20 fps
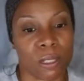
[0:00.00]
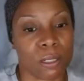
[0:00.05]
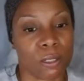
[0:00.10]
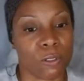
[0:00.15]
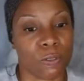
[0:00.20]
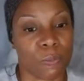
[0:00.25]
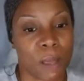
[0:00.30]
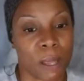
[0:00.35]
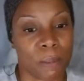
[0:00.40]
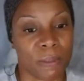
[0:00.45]
You've
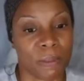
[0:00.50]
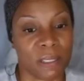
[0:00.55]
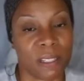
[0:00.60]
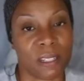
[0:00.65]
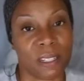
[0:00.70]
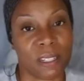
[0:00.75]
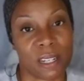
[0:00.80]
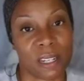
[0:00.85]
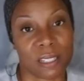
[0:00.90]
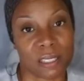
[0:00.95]
probably done
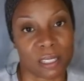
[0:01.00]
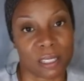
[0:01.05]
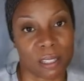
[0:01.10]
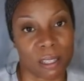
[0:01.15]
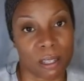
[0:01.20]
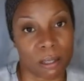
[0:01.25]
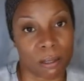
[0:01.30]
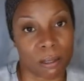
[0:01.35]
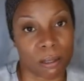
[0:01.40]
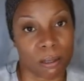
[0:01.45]
it as a
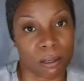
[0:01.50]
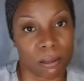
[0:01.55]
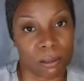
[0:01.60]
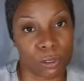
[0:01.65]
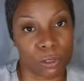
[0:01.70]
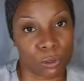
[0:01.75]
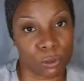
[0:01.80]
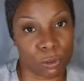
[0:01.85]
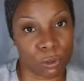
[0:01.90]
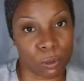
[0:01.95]
young
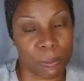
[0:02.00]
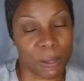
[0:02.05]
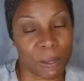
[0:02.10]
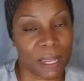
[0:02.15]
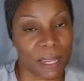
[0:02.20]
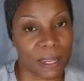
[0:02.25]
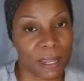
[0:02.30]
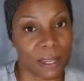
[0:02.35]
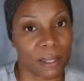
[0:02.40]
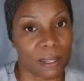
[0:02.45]
troop,
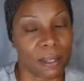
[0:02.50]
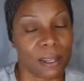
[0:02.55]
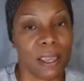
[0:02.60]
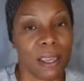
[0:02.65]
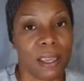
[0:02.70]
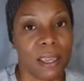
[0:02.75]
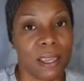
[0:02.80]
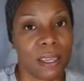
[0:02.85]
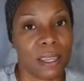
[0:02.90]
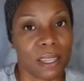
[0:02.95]
and
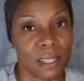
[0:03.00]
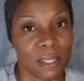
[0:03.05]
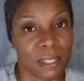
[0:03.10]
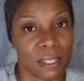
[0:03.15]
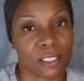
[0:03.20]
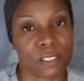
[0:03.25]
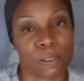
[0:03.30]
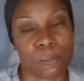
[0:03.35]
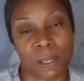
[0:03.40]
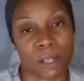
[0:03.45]
it is
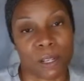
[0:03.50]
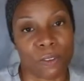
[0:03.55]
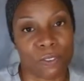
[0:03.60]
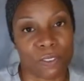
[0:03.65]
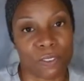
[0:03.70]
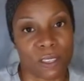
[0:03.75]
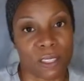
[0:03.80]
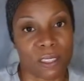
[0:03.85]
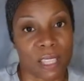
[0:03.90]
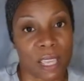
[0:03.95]
a
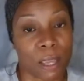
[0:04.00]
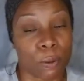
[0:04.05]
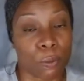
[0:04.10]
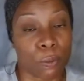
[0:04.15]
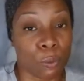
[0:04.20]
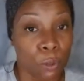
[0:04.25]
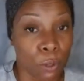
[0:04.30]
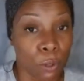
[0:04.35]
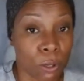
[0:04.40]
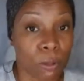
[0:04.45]
benefit that
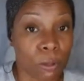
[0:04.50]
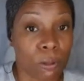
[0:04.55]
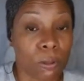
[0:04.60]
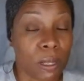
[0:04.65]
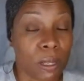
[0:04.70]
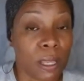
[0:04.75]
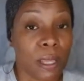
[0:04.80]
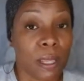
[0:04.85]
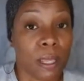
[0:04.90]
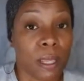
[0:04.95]
will
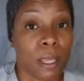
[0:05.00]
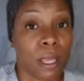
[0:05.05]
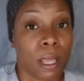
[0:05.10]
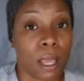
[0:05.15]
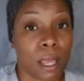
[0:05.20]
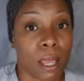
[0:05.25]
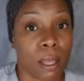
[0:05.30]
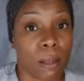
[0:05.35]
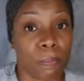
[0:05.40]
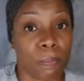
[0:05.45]

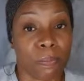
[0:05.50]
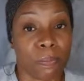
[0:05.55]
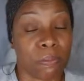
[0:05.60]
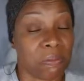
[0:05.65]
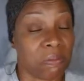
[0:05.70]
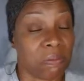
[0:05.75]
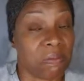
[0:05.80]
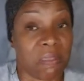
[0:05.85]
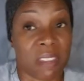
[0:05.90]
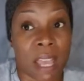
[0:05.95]

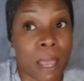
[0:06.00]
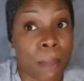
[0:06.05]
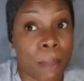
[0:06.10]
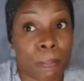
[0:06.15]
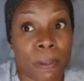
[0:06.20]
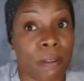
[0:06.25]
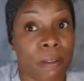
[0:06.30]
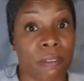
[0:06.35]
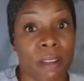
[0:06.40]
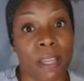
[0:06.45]
not be
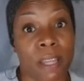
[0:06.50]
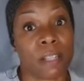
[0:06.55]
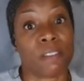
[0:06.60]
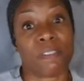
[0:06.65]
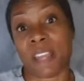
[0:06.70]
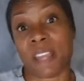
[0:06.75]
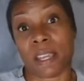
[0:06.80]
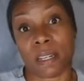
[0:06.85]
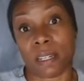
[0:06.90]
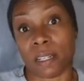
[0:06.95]
around if
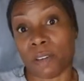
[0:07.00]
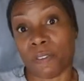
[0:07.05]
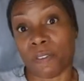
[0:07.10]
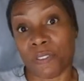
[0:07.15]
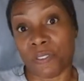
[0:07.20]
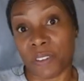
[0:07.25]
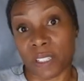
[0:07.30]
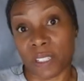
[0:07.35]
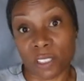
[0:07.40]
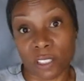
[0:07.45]
not enough of
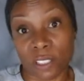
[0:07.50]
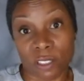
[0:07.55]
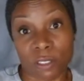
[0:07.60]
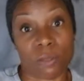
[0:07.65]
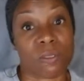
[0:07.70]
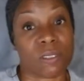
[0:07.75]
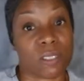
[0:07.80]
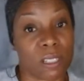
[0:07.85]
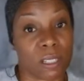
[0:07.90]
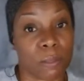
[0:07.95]
us use
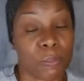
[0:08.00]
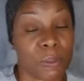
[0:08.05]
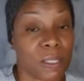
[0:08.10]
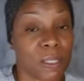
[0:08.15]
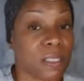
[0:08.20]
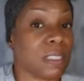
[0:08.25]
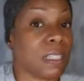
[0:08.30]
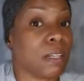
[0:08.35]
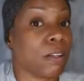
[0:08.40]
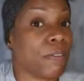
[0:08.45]
it because
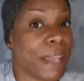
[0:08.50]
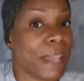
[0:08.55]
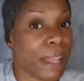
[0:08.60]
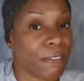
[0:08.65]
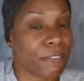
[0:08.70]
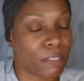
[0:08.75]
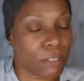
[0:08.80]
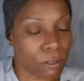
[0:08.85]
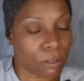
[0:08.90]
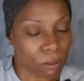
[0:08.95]
they don't have
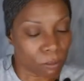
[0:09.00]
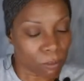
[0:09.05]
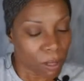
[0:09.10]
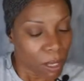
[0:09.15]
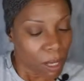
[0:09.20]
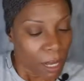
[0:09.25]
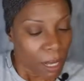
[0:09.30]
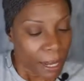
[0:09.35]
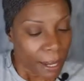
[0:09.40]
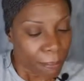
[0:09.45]
to.
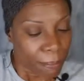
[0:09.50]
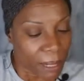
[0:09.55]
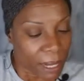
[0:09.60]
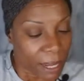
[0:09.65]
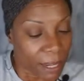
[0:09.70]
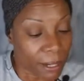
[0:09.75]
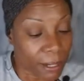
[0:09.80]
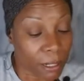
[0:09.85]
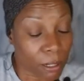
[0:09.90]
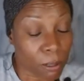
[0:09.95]
But
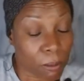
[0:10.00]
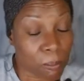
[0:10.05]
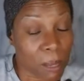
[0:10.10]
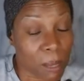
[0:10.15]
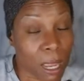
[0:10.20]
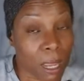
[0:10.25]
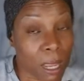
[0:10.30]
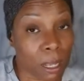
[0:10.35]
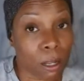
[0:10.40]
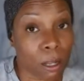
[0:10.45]
I am
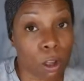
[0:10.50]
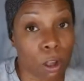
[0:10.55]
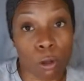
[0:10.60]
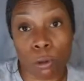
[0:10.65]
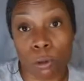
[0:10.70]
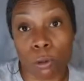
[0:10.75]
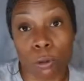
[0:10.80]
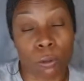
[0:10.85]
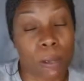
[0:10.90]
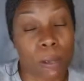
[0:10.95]

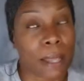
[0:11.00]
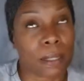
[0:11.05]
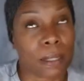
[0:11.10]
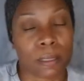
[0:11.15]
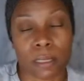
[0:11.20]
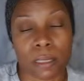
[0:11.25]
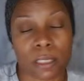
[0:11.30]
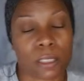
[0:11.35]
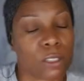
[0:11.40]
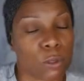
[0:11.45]
I'm
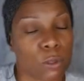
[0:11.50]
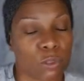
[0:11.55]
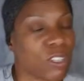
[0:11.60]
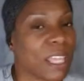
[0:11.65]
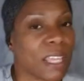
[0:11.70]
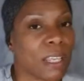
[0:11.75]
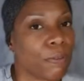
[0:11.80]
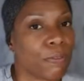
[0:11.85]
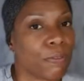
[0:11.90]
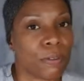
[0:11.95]
just so
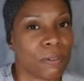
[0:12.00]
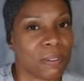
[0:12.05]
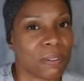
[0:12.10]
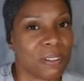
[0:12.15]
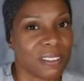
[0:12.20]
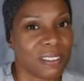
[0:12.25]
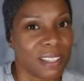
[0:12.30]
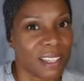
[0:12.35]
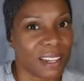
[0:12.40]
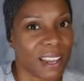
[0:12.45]
thankful
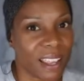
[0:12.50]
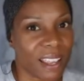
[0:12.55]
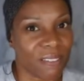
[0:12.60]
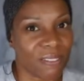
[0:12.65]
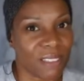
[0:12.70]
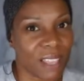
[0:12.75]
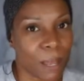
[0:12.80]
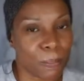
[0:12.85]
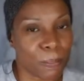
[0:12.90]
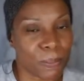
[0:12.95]
that I have
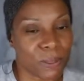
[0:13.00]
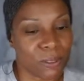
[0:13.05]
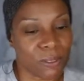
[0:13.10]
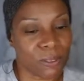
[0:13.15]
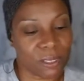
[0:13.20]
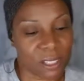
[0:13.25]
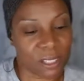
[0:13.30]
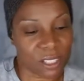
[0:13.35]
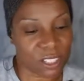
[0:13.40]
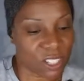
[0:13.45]
the opportunity
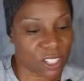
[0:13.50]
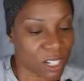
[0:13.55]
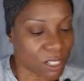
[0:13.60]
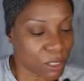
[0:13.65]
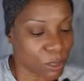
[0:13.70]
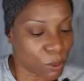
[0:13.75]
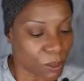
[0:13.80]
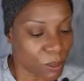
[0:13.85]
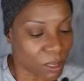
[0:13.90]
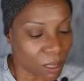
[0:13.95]
to share this
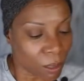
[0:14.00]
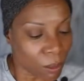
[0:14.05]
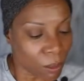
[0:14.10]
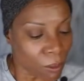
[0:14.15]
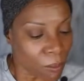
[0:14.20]
with you.